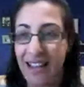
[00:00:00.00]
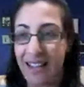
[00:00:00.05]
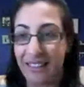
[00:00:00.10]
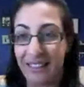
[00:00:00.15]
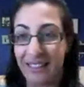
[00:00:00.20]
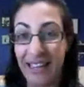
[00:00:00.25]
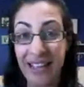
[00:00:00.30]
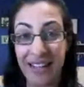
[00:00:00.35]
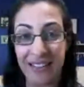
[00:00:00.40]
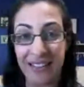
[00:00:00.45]

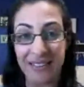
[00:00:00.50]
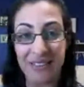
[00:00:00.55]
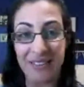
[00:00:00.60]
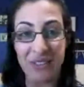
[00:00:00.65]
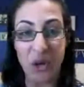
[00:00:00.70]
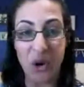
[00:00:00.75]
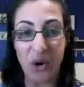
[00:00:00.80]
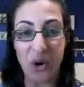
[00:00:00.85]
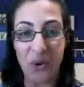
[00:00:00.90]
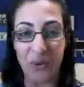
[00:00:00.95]
yeah,
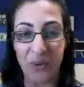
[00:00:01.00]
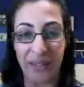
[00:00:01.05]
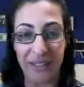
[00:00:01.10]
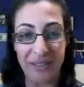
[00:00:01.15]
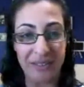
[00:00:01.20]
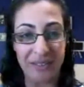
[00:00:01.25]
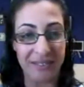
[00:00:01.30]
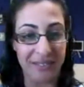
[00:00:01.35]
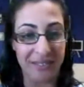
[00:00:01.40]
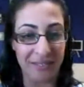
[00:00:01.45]
so
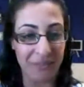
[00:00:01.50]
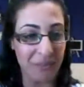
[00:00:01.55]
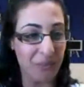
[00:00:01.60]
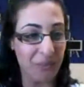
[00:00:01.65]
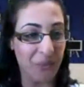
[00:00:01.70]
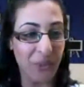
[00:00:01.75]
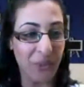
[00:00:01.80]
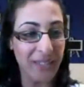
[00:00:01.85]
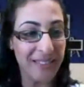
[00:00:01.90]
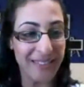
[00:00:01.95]

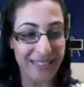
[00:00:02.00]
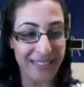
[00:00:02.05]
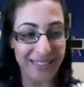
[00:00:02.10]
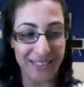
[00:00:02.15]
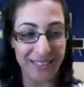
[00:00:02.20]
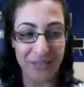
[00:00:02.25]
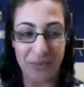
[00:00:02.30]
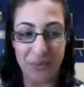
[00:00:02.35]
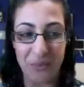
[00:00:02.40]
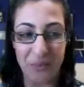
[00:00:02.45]
what is it?
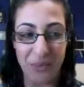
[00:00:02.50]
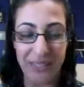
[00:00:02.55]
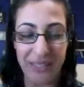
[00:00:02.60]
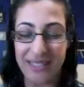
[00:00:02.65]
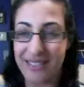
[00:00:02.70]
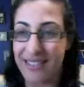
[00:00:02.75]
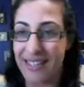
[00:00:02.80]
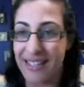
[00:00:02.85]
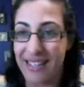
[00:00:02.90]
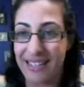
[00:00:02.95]
What
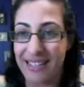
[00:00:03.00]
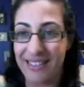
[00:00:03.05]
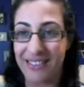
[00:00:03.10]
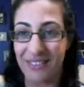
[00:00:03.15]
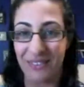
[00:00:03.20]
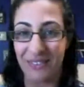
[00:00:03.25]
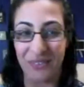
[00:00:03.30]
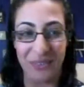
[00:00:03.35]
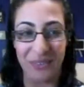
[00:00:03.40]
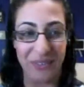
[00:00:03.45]
is the answer to our